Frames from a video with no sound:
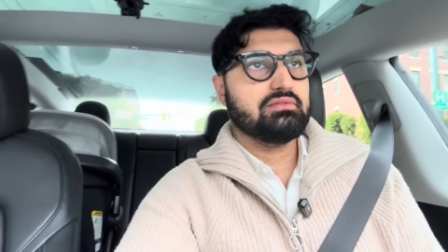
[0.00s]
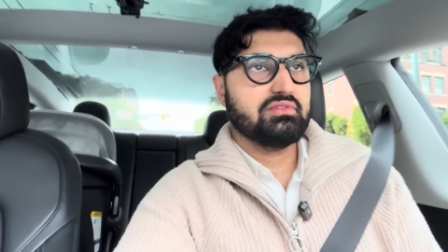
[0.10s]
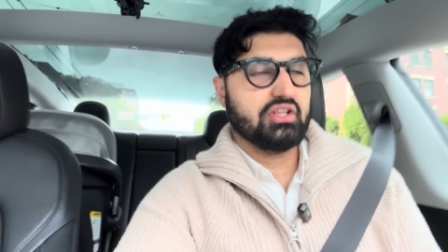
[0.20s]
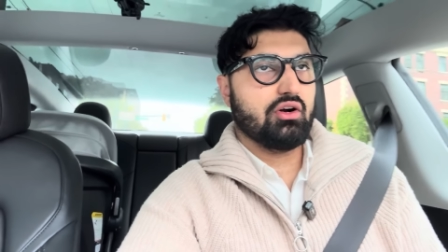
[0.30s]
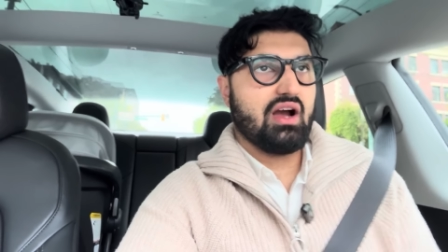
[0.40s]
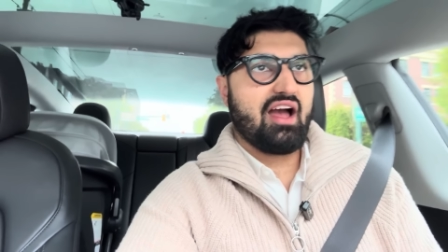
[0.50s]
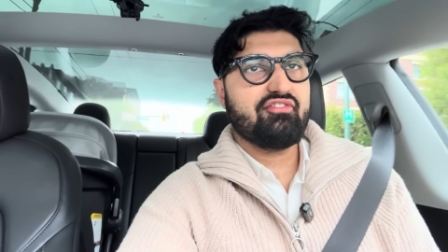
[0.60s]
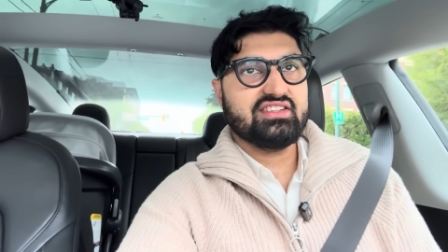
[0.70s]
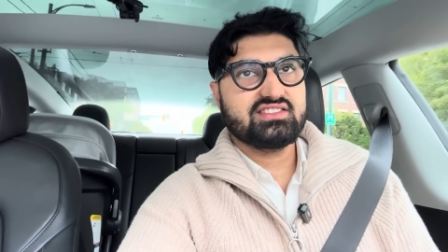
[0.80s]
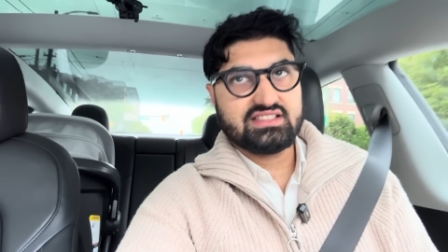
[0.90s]

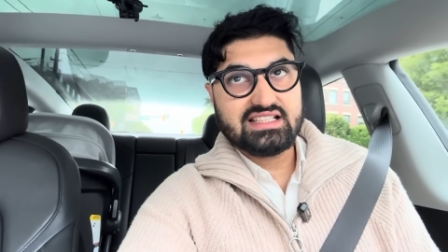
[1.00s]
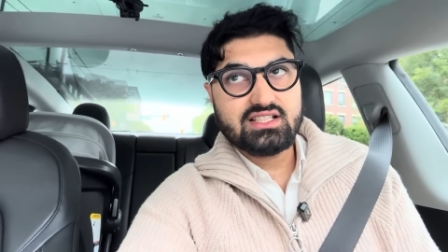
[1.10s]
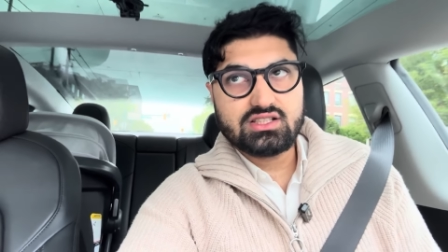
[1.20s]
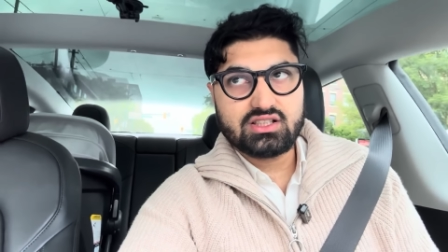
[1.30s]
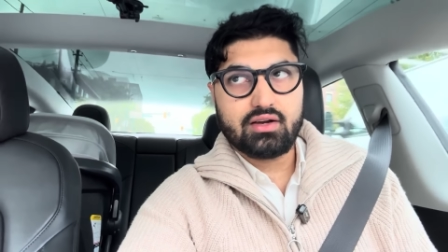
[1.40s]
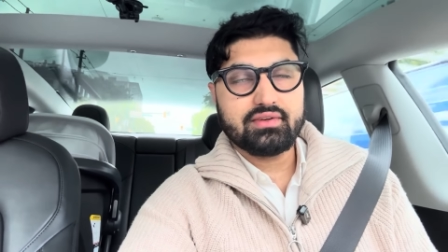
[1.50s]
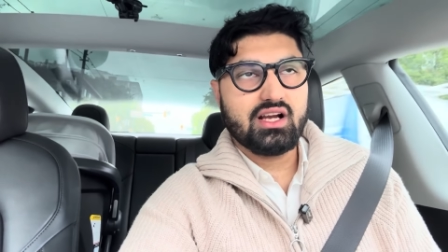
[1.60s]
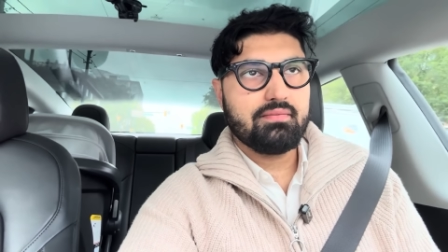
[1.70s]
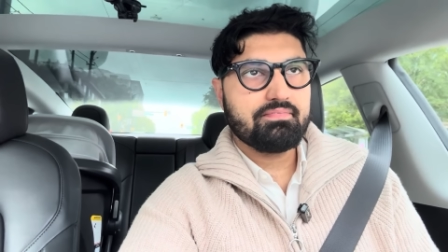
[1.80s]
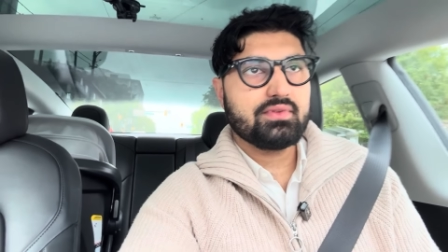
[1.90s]
FSD coming
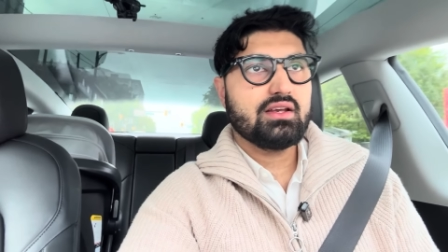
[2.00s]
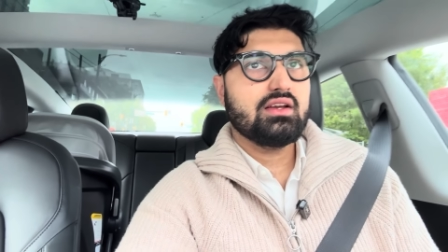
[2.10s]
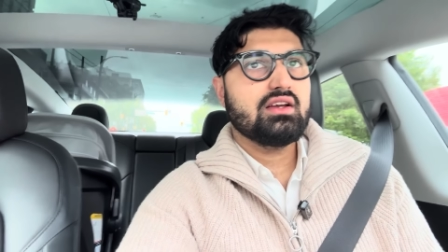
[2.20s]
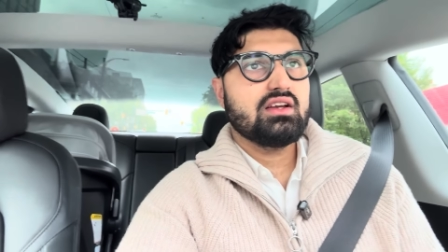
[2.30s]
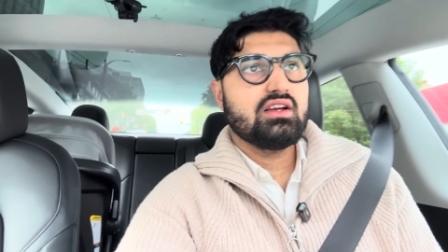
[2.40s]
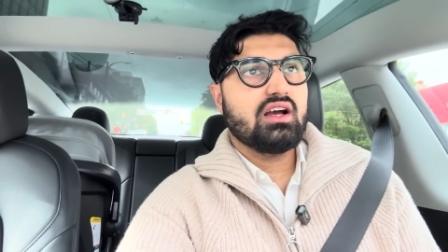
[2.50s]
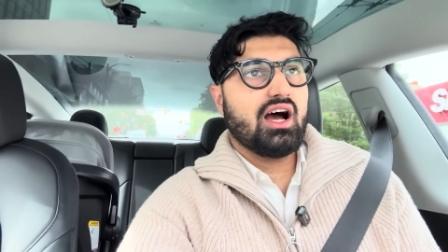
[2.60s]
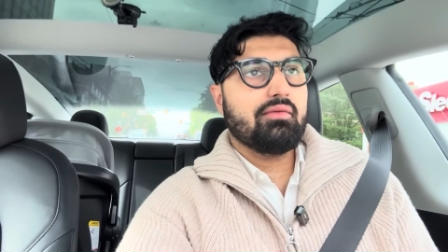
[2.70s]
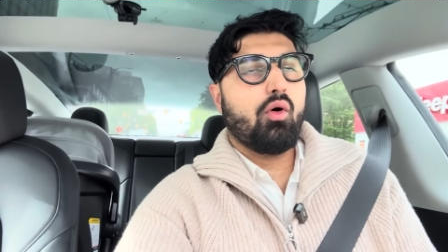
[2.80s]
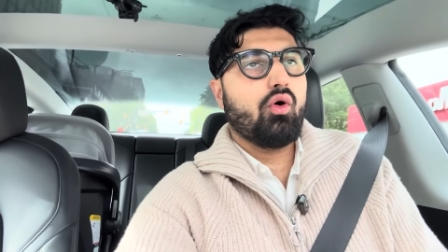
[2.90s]
up?
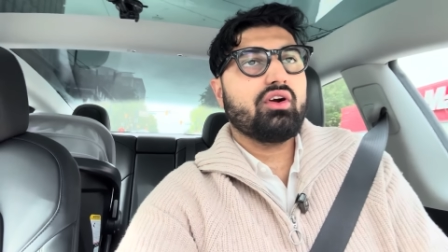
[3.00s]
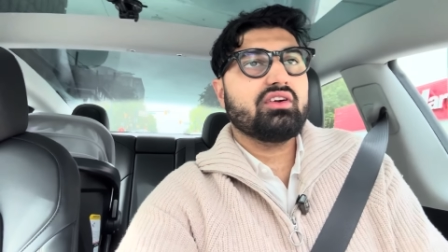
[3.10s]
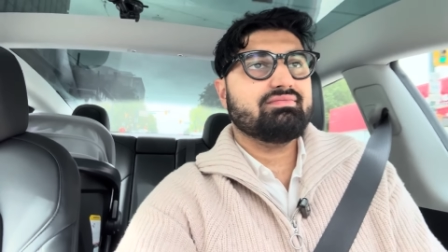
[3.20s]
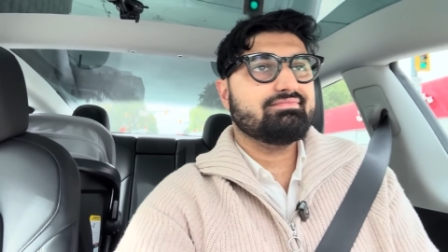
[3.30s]
Or,